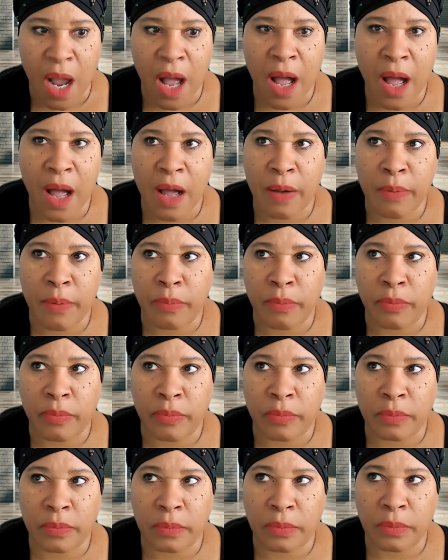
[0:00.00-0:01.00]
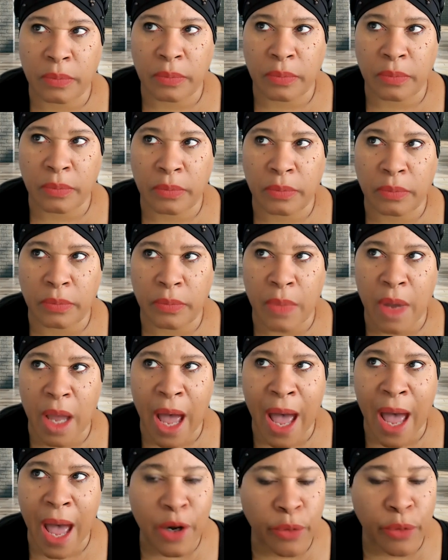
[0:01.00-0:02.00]
I
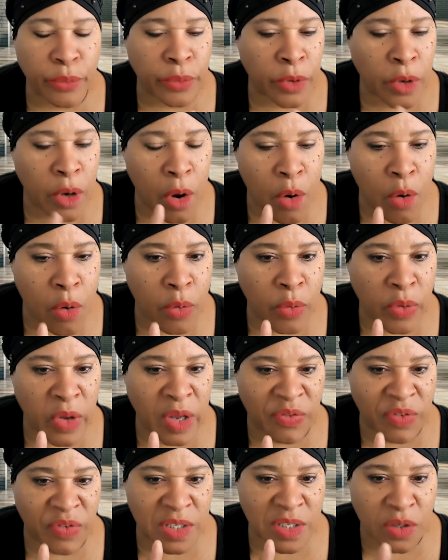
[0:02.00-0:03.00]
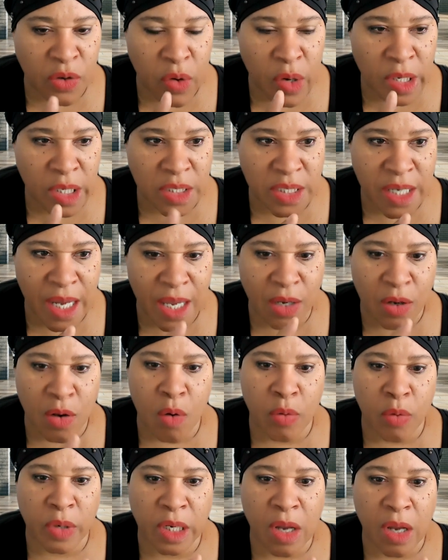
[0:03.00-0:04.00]
don't know if he's going to take
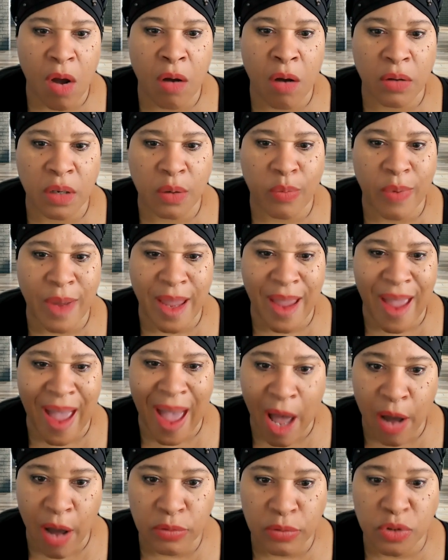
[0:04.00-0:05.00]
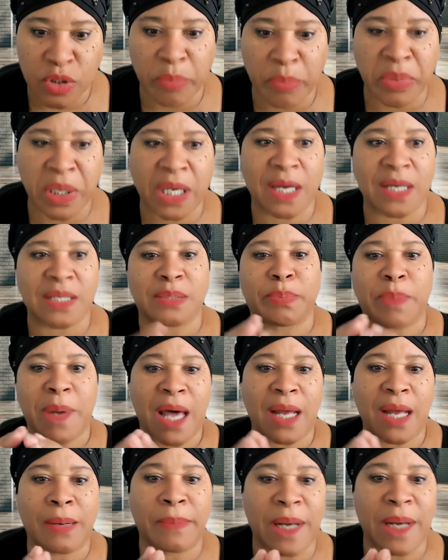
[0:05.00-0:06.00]
Cody all the way out because,
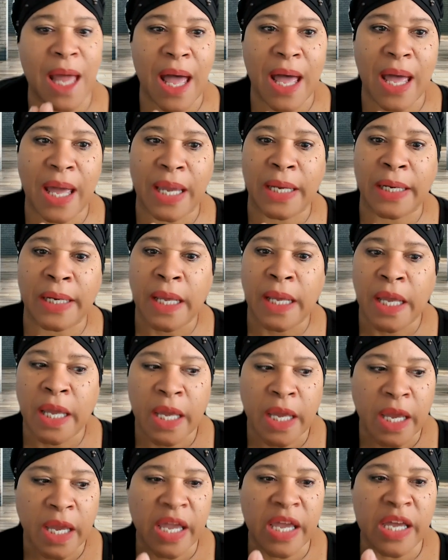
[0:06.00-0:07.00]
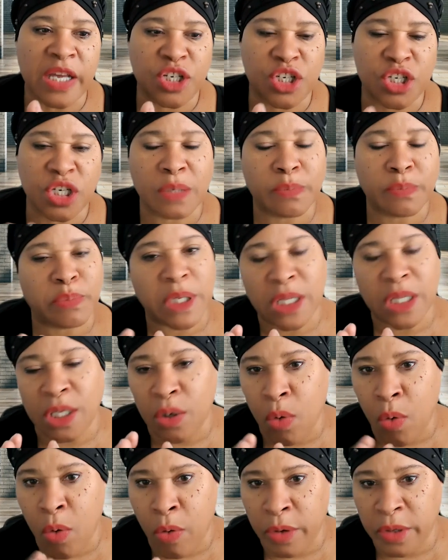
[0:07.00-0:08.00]
bottom line, it should be
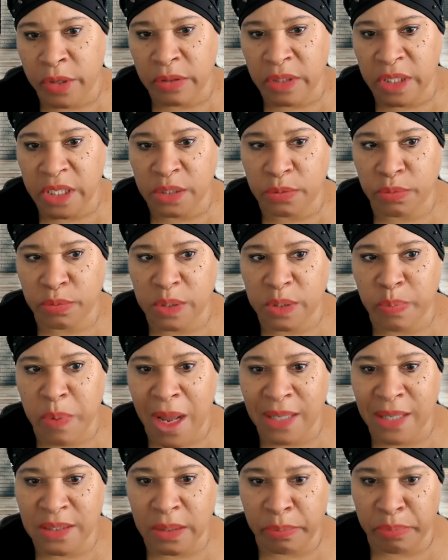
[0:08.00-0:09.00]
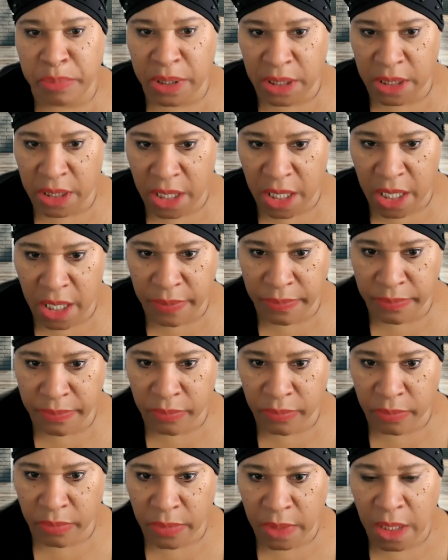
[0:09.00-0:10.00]
the orderly's responsibility
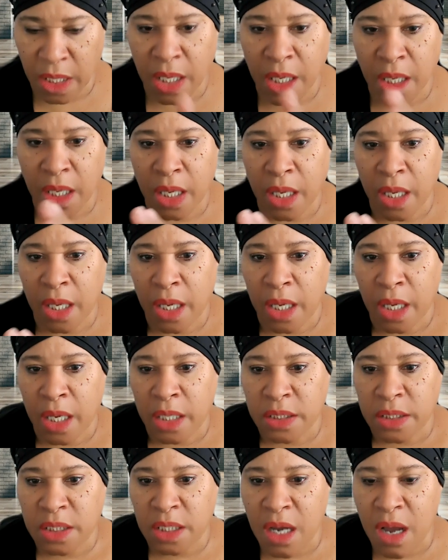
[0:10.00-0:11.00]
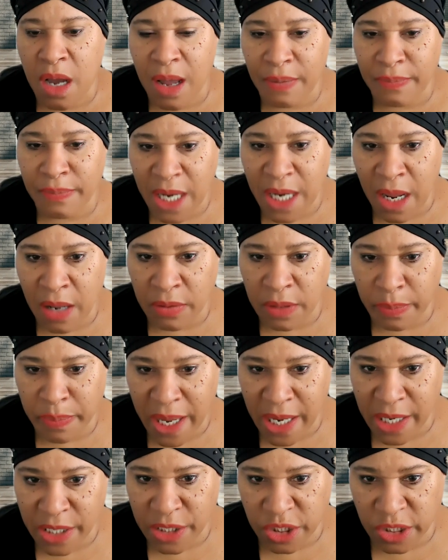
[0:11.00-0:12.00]
to calm down the
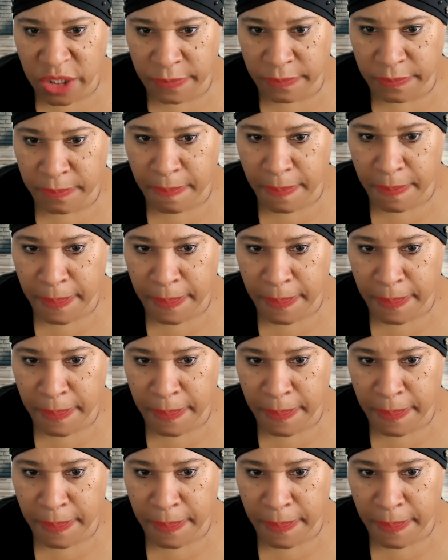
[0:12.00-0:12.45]
patient,